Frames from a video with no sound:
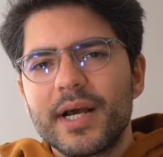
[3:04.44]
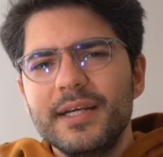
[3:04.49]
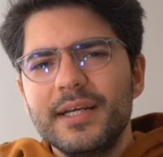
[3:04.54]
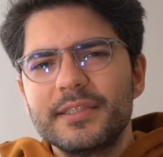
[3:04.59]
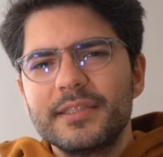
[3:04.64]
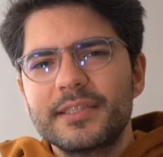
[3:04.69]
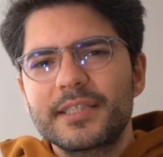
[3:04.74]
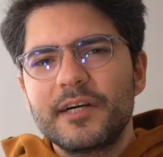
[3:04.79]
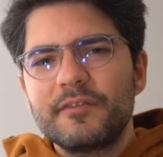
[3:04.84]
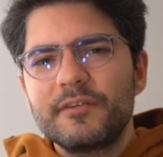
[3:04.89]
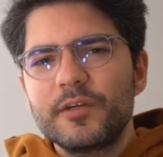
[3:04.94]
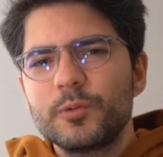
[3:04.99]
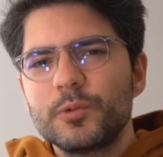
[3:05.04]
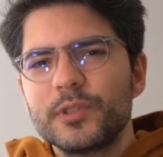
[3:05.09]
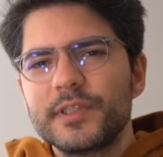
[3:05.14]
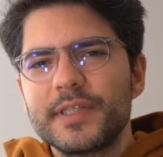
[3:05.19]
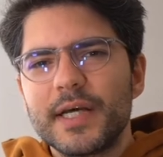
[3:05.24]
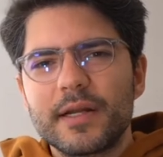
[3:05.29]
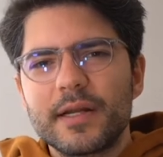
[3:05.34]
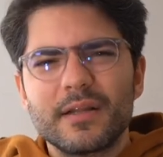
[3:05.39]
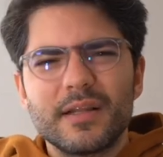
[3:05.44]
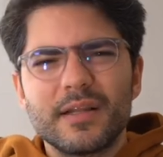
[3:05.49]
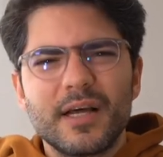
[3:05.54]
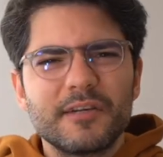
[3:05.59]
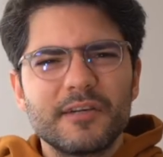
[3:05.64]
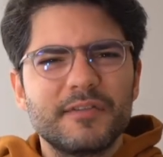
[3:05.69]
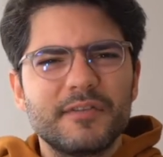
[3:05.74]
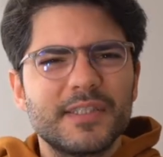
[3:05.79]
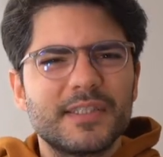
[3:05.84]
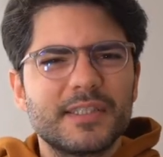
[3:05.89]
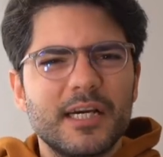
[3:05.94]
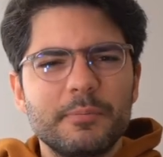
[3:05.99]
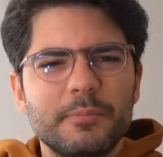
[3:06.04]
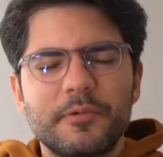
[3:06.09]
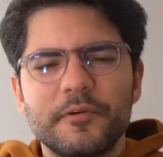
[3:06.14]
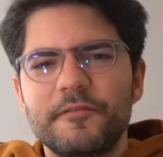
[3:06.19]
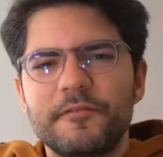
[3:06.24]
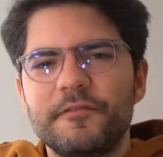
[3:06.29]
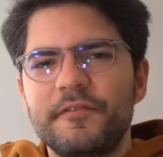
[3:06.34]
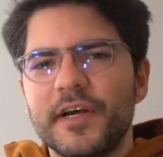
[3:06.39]
discovered was that a lot of design
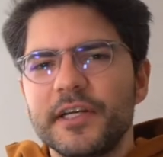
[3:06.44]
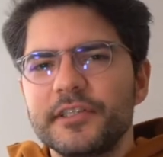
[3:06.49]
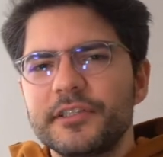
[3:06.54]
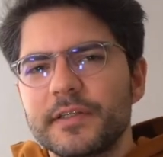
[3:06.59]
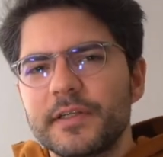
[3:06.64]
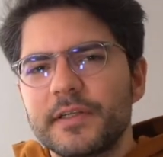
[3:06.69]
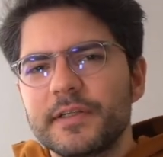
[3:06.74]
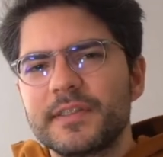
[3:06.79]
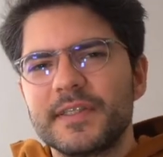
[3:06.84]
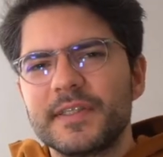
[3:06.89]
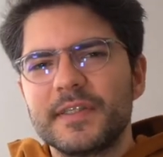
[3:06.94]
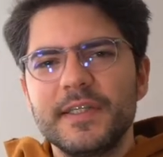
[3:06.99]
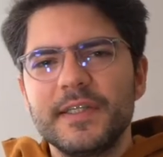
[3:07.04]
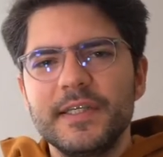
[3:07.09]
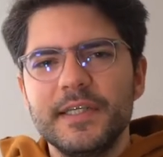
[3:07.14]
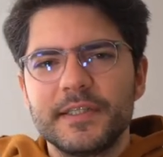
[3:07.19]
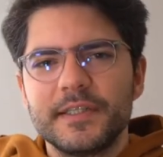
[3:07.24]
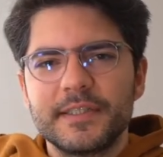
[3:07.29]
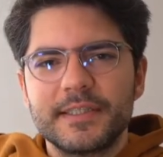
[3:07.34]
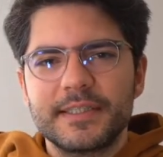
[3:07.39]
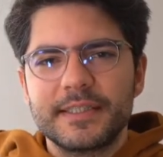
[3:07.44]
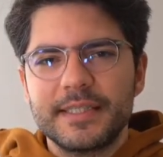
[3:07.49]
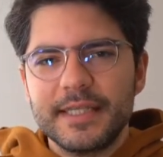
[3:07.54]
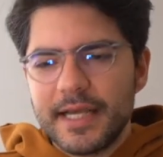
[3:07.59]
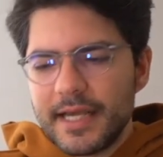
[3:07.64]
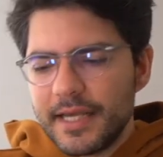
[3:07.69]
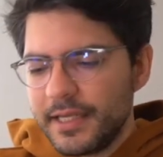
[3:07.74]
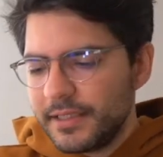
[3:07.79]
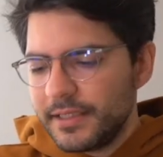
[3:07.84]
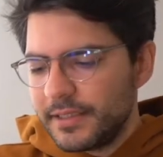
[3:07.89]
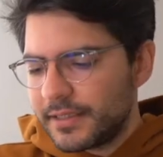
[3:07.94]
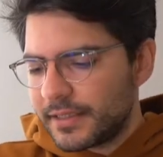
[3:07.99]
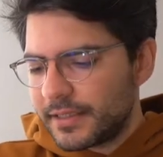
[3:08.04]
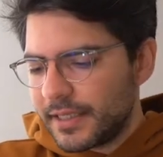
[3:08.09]
professionals and leaders, they,